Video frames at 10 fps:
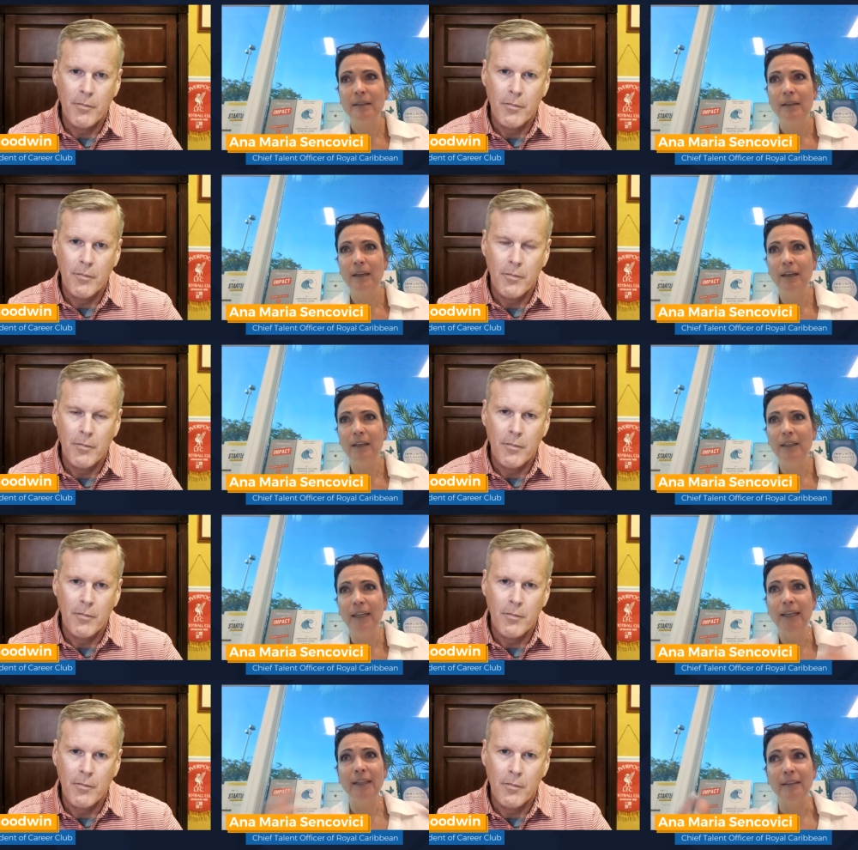Speaker 1: uh,
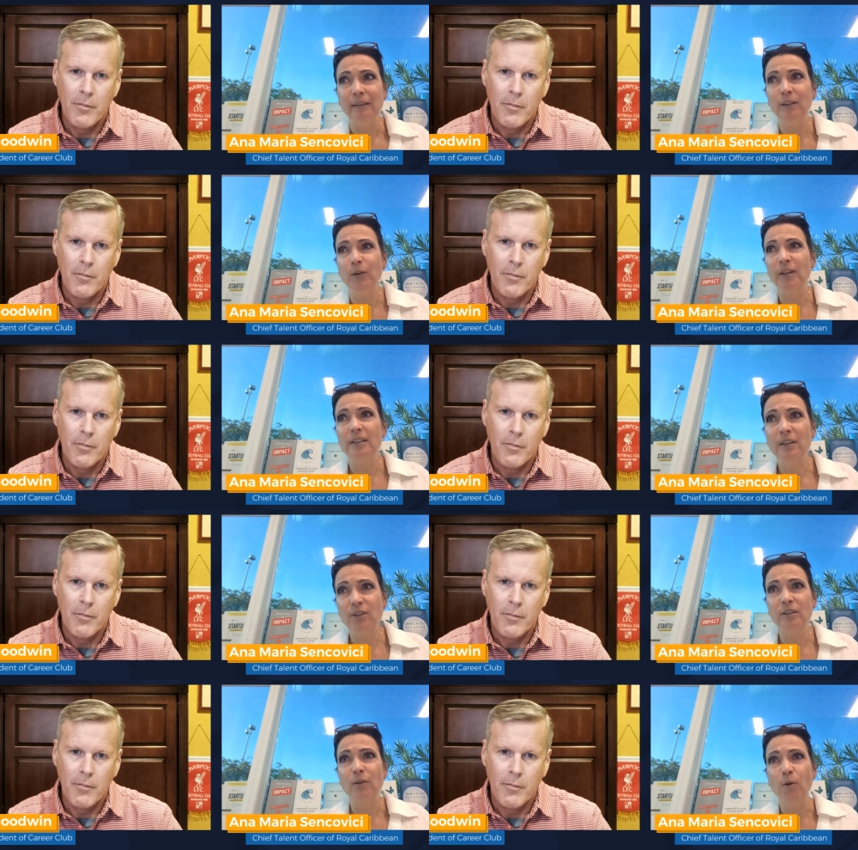that hit the
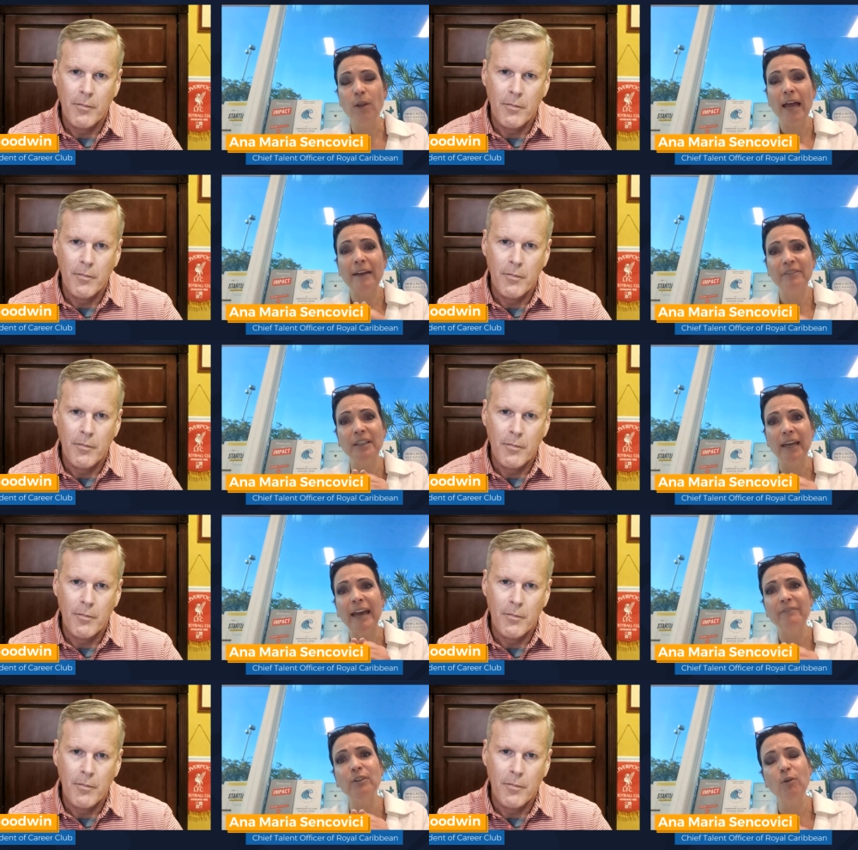organization as a whole have to
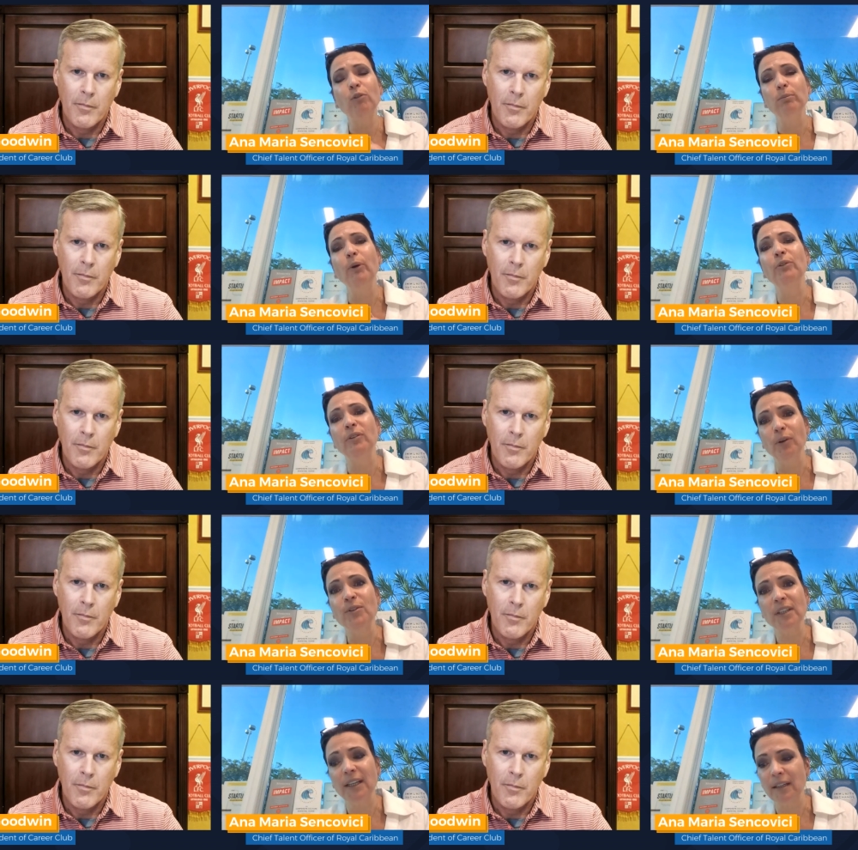have to hold both of
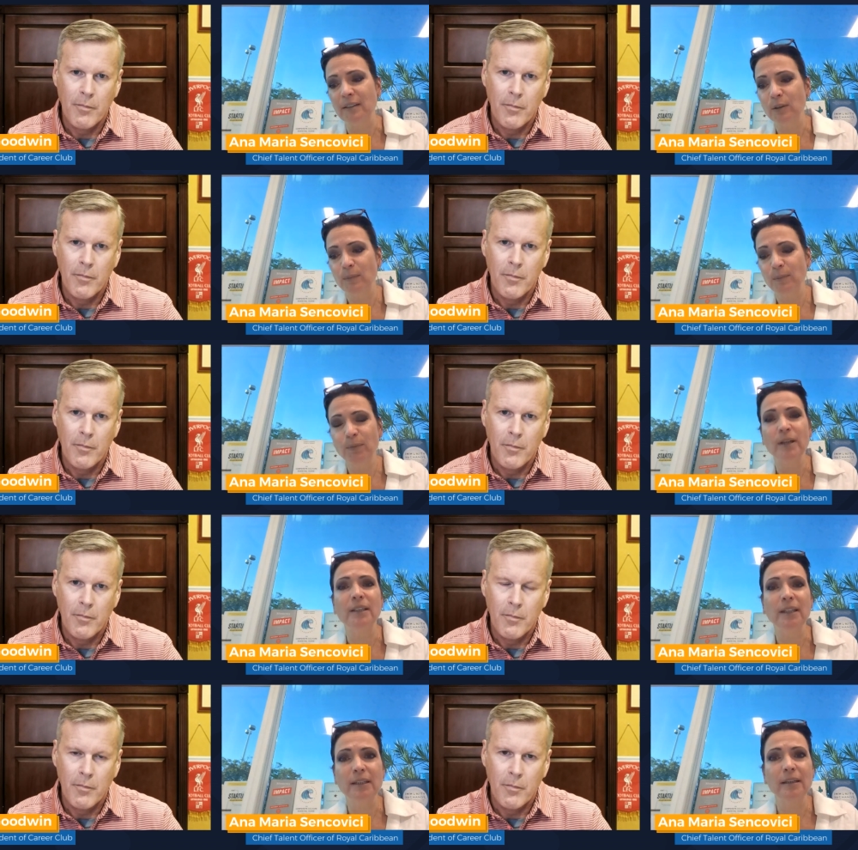those things
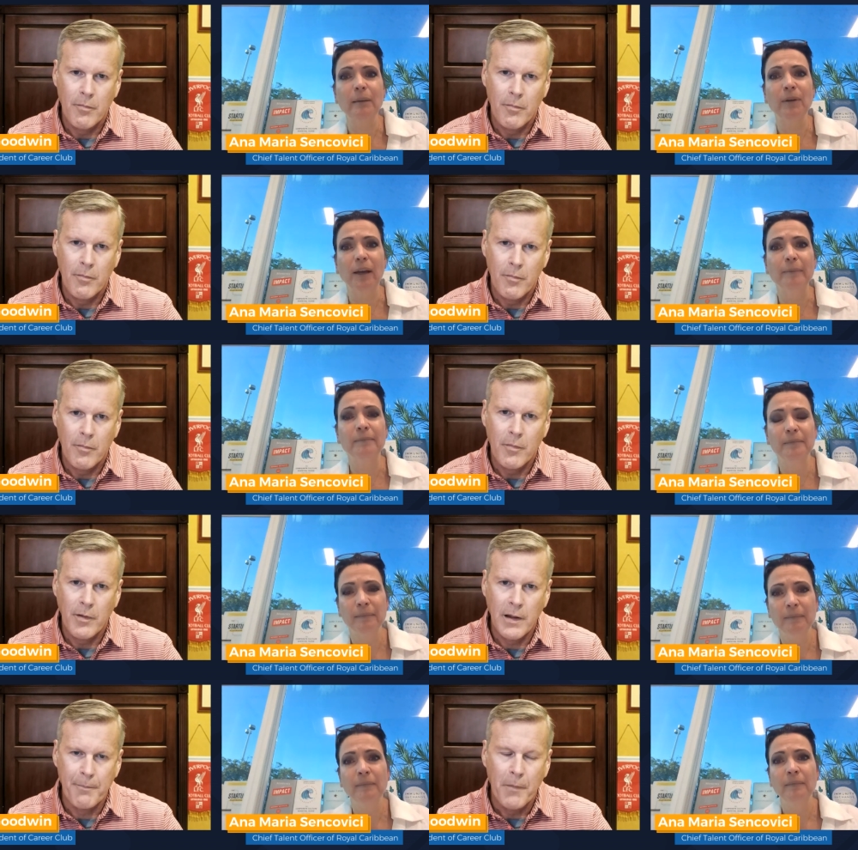present at the same time.
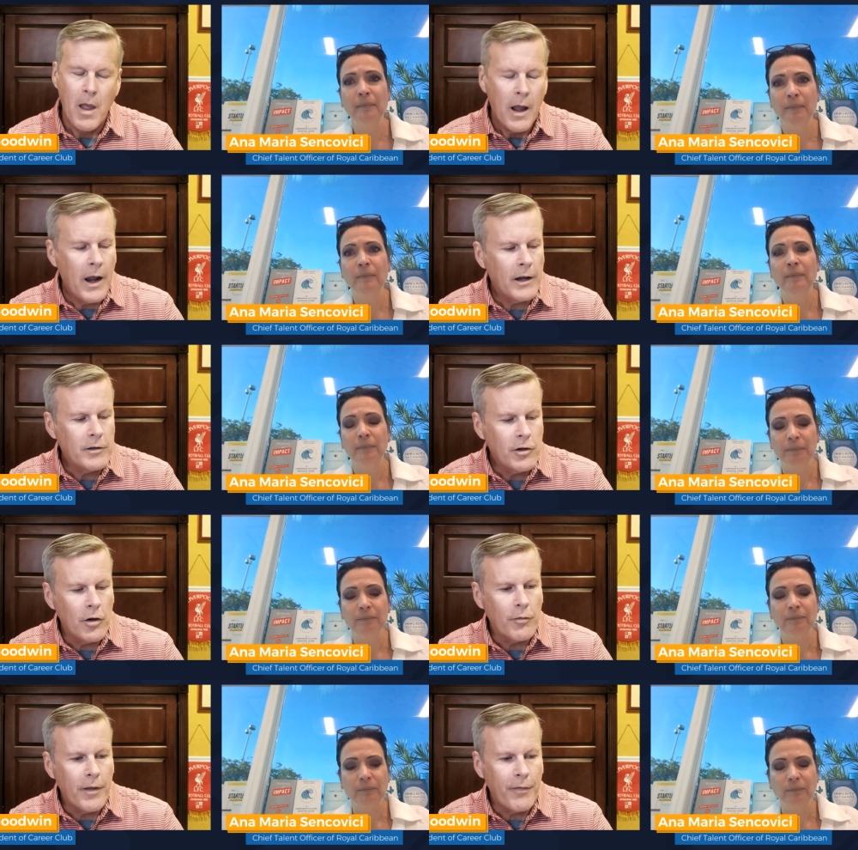
Speaker 2: Yep. And you
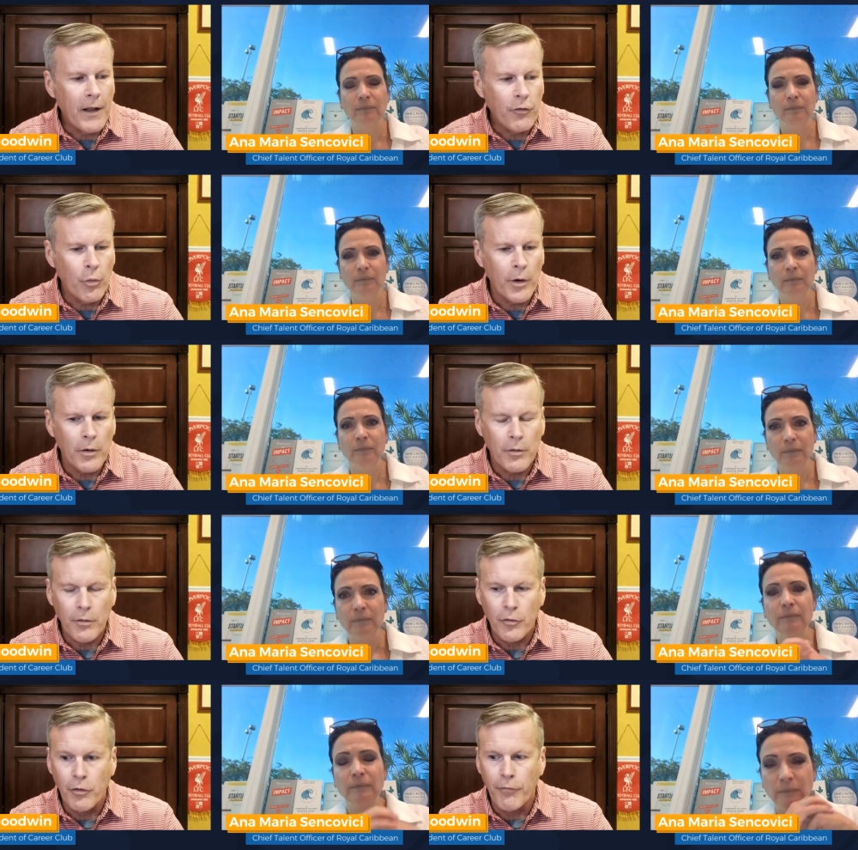know th- that's where
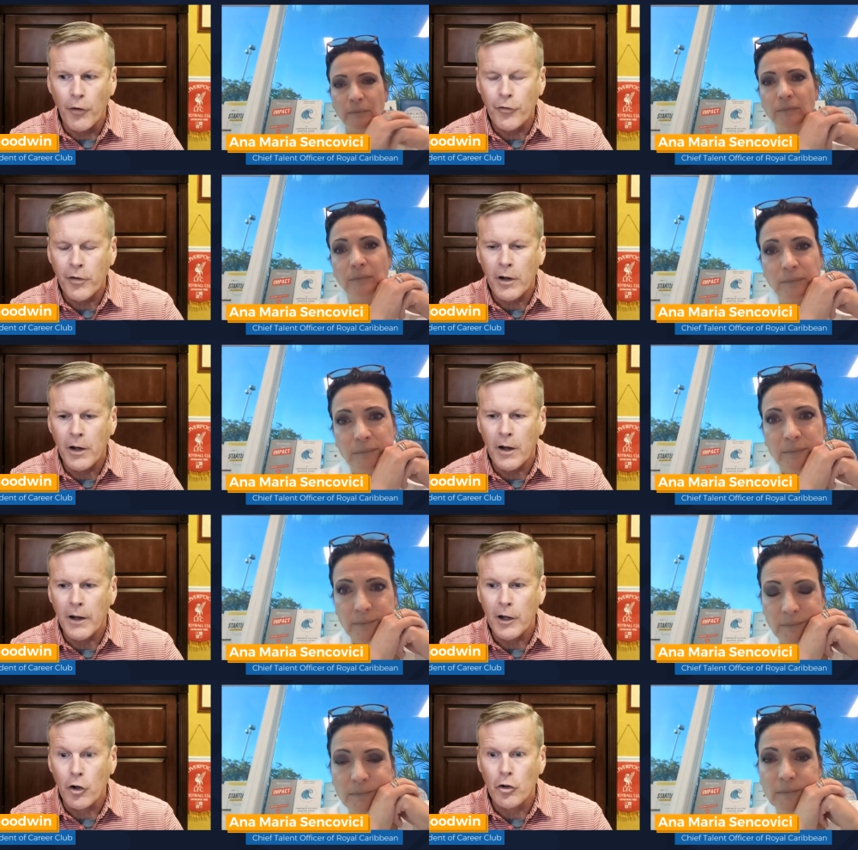diversity
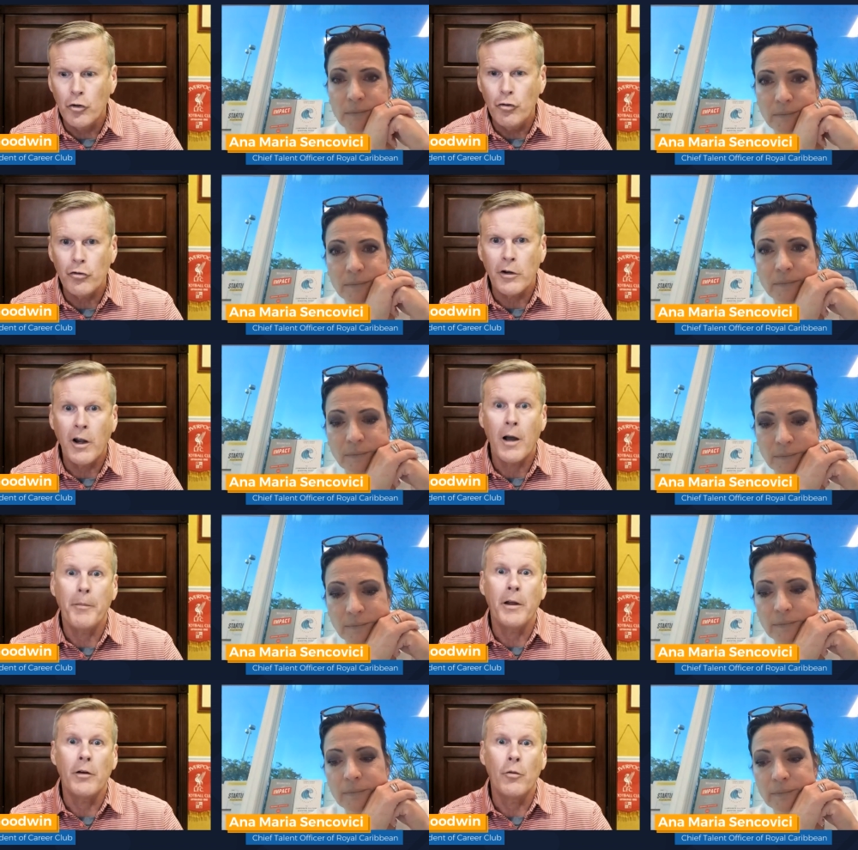and inclusion
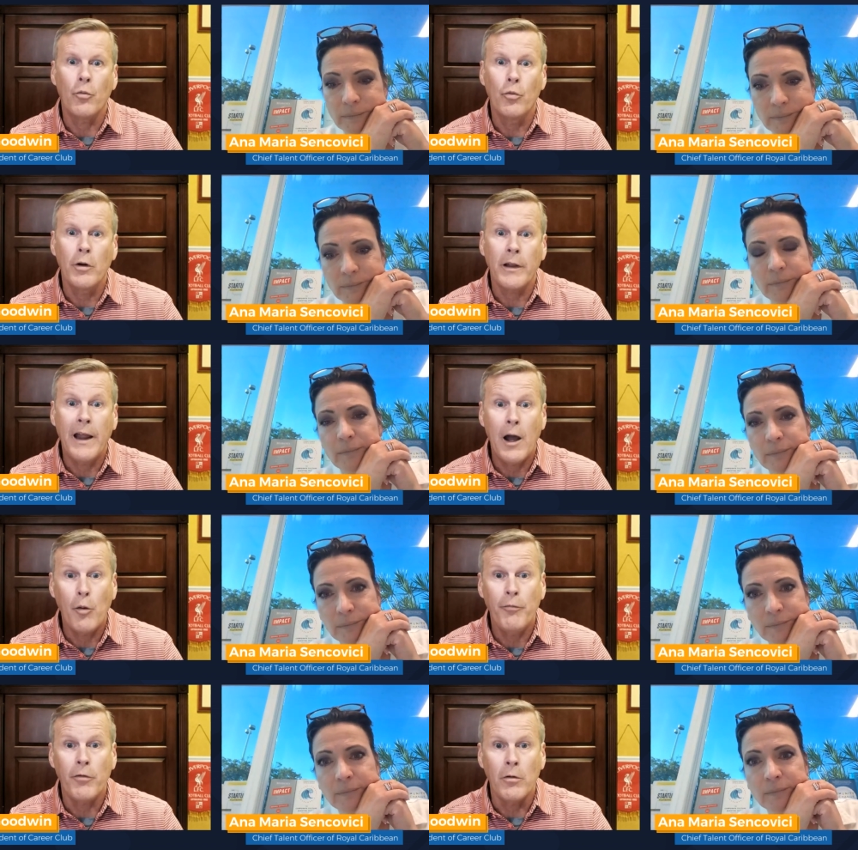come in really
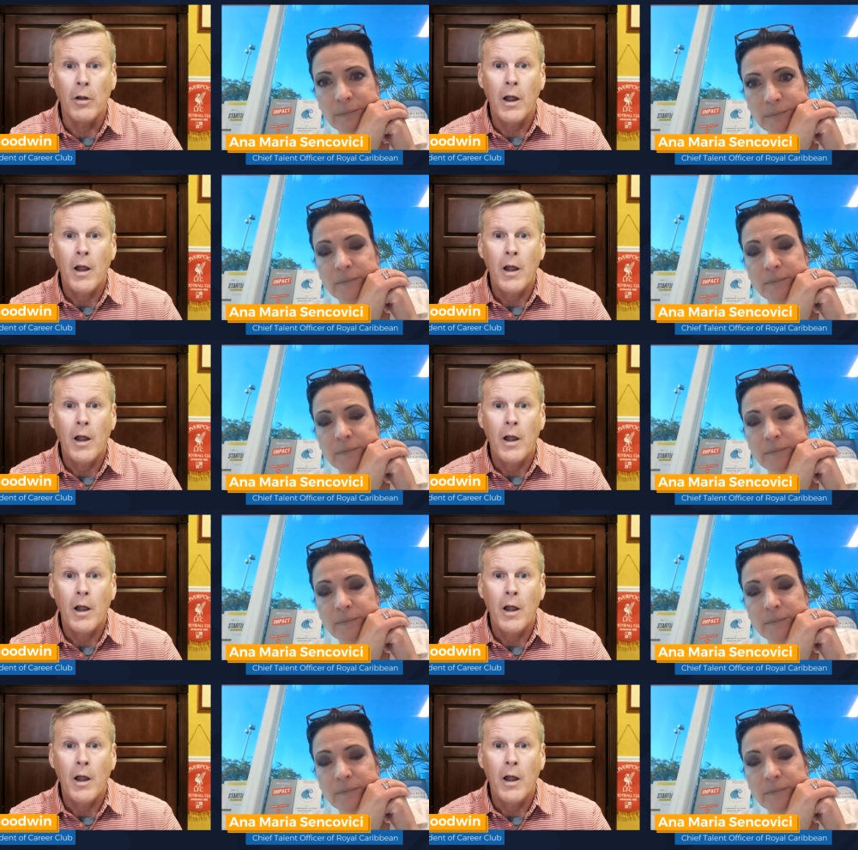helpful